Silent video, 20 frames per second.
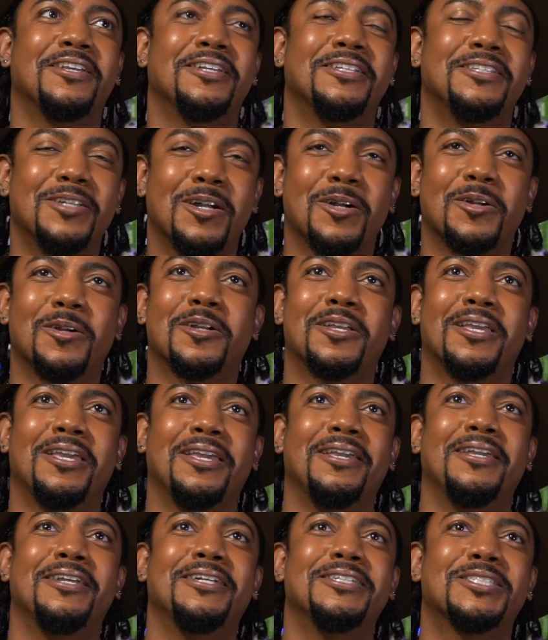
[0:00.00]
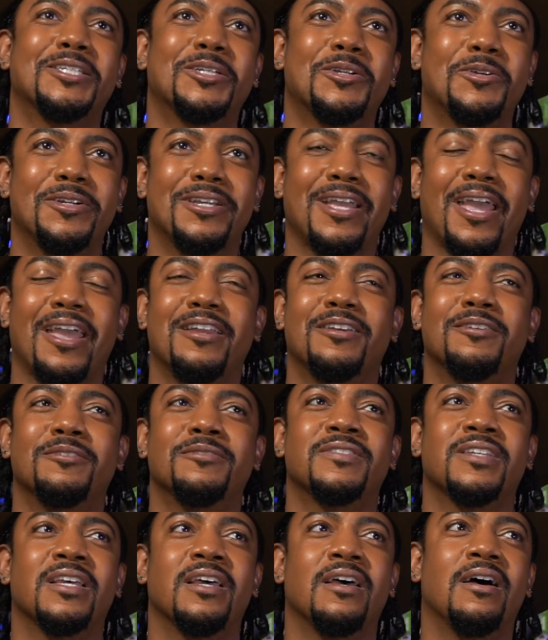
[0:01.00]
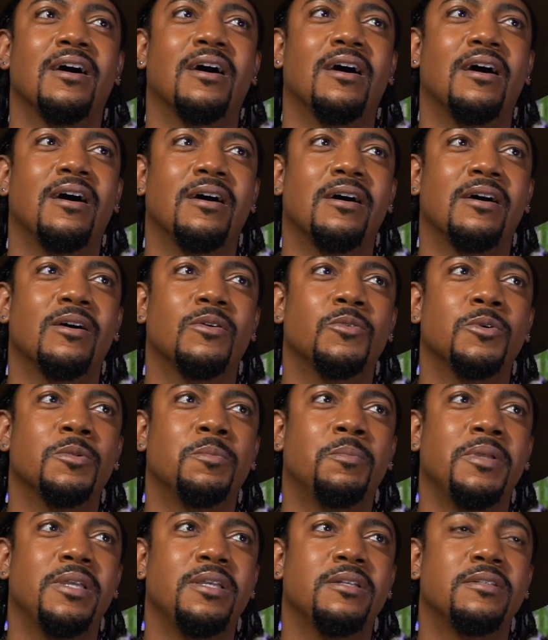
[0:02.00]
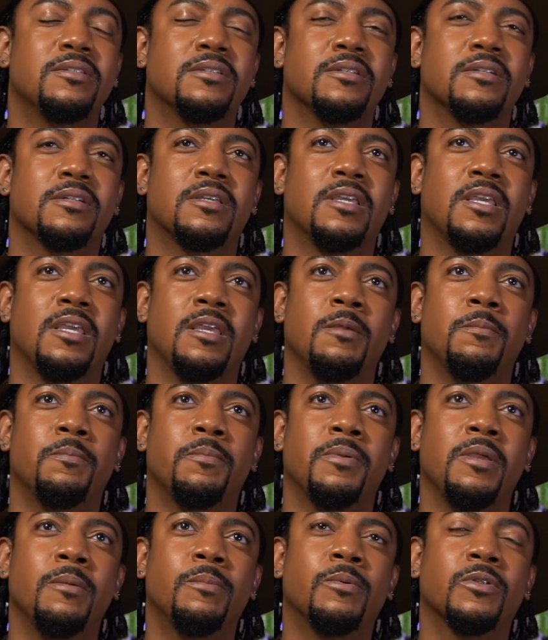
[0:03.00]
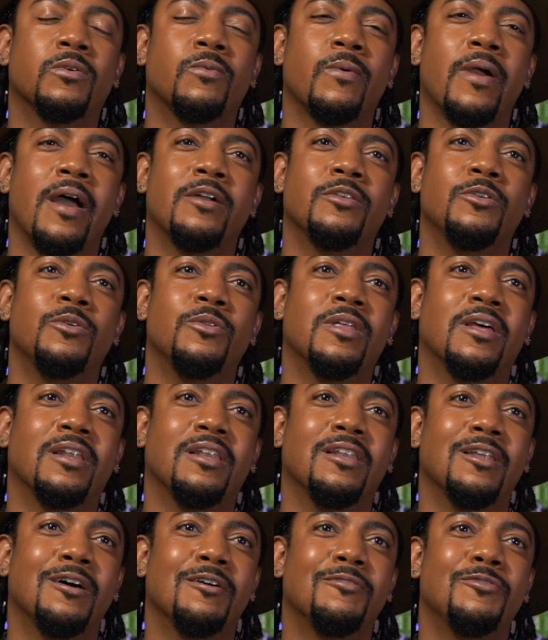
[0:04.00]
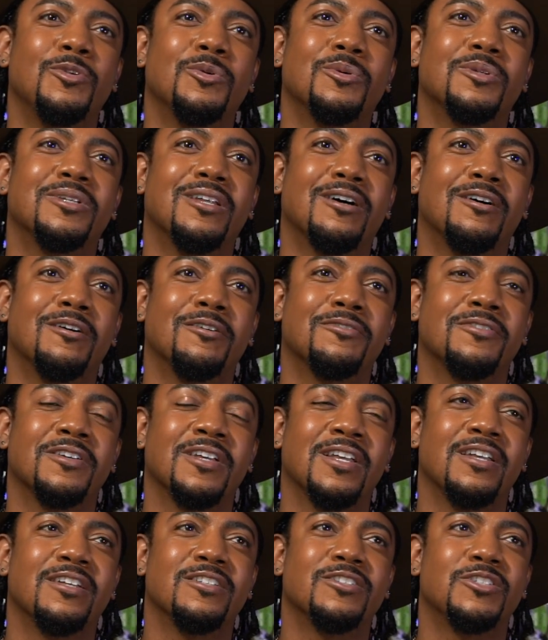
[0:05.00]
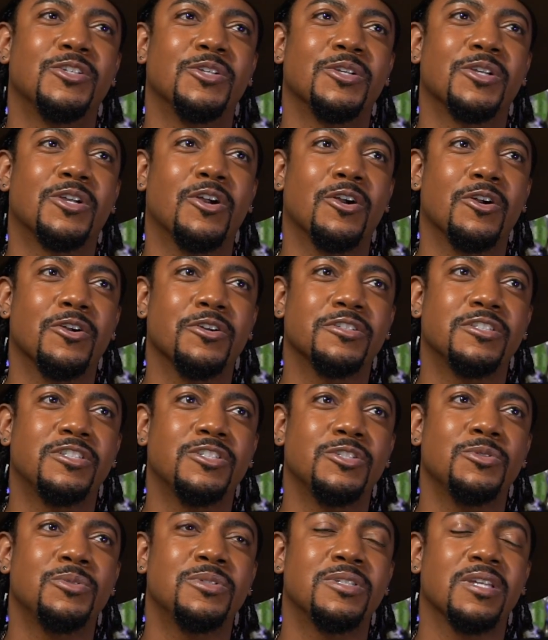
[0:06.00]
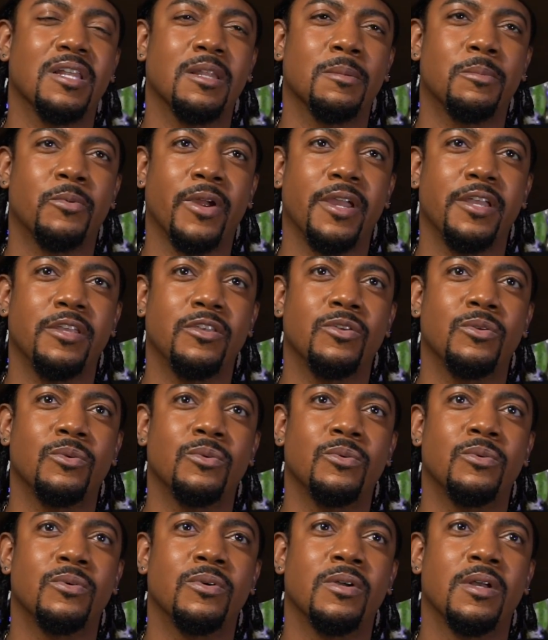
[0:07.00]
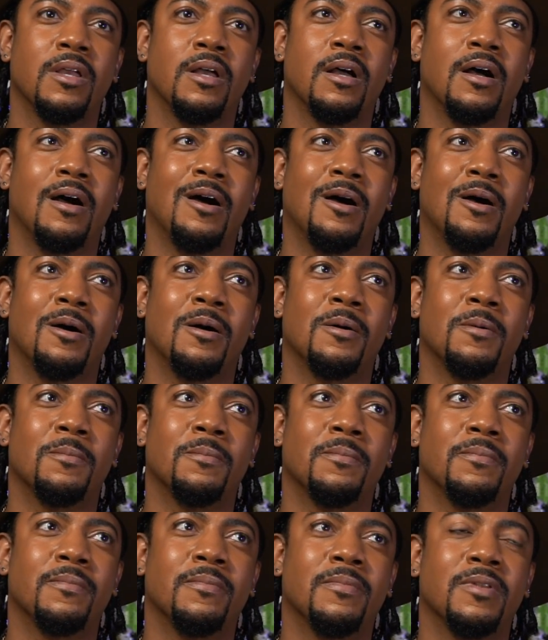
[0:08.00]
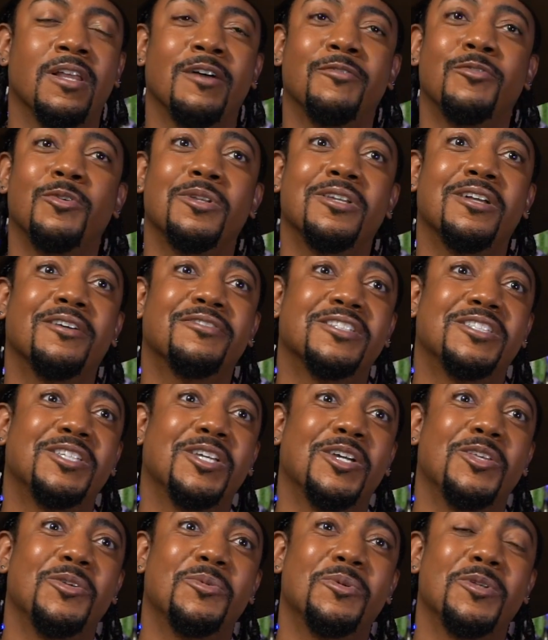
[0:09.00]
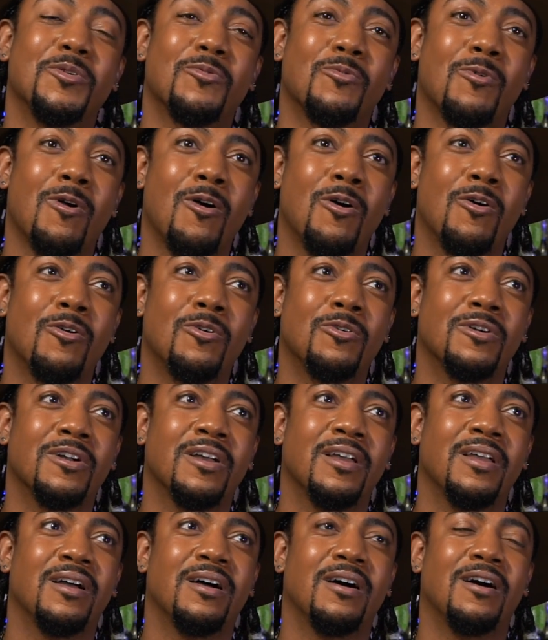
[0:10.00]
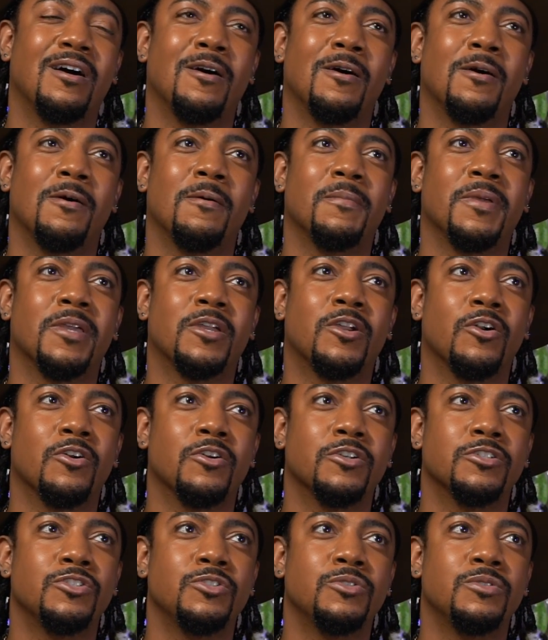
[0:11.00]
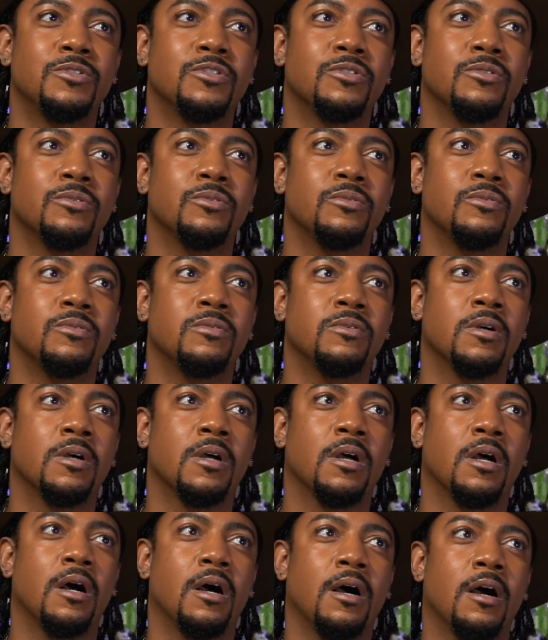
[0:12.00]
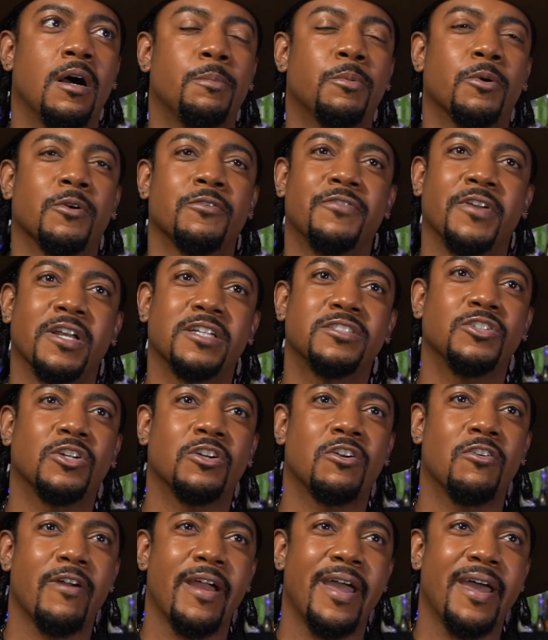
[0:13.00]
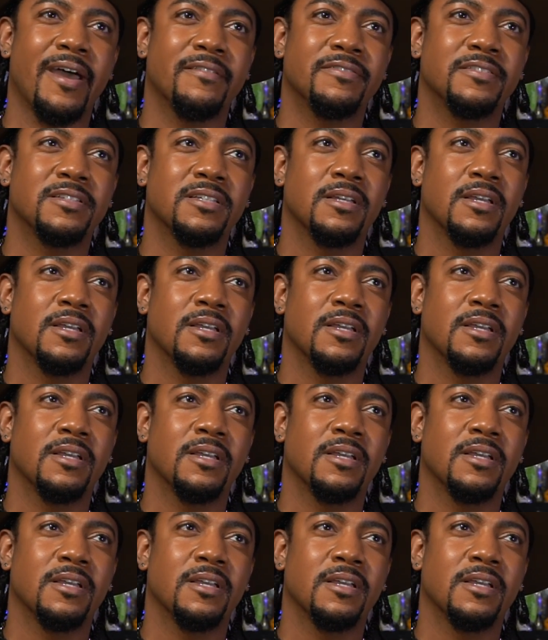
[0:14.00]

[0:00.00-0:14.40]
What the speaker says: and younger kings and creatives would be to keep people around you that love you enough to encourage you, celebrate you, love you enough to tell you when you're wrong, encourage you to perfect your craft.